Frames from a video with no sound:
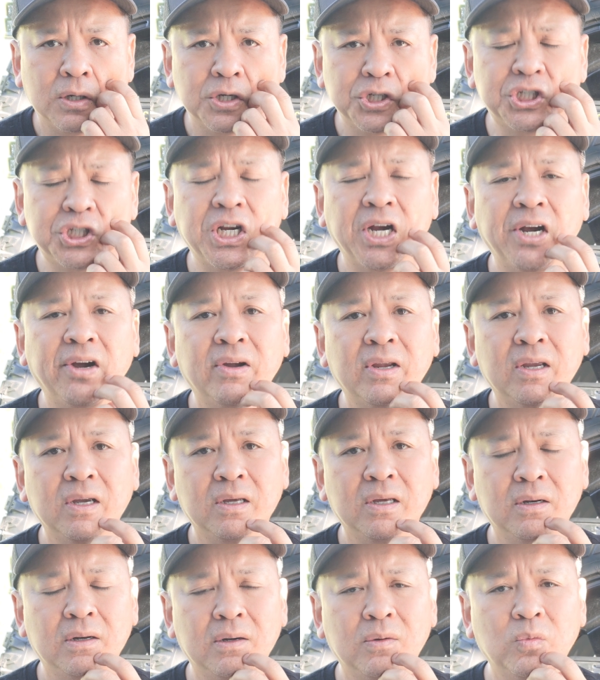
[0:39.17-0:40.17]
sharing
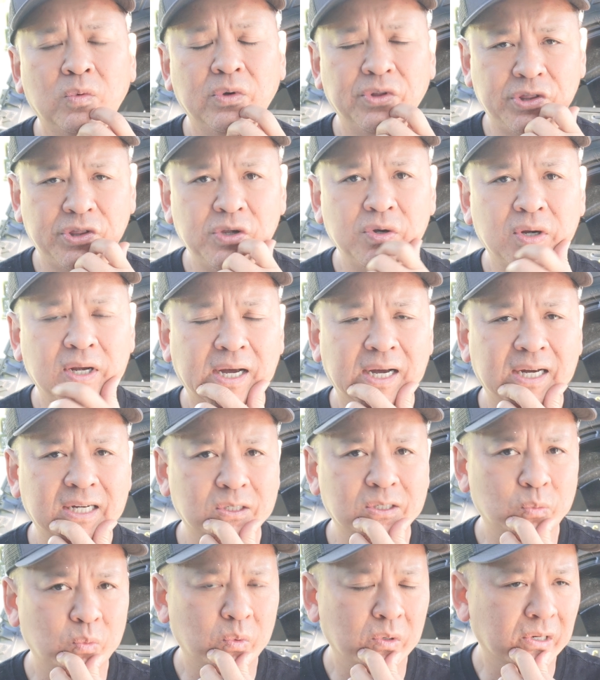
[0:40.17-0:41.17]
it with you
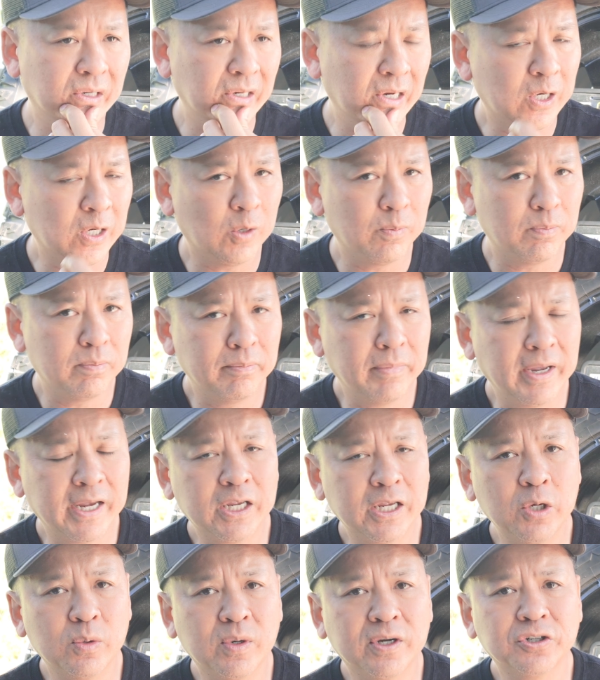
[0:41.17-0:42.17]
guys would help
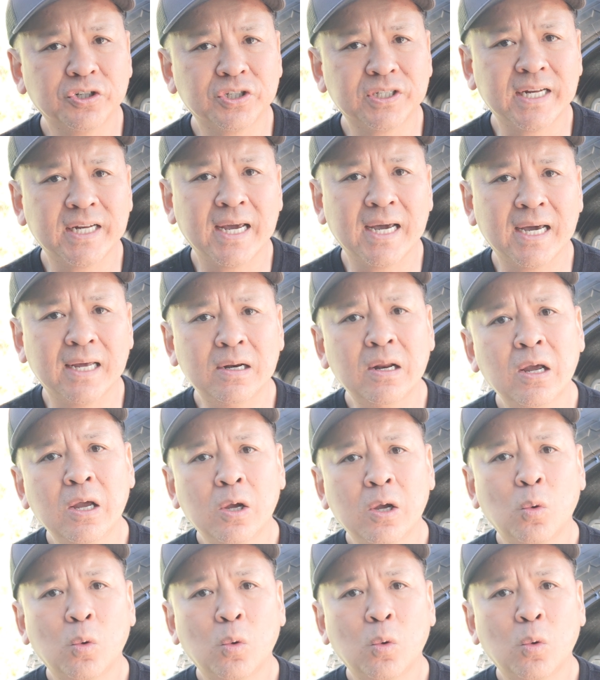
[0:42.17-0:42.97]
make you understand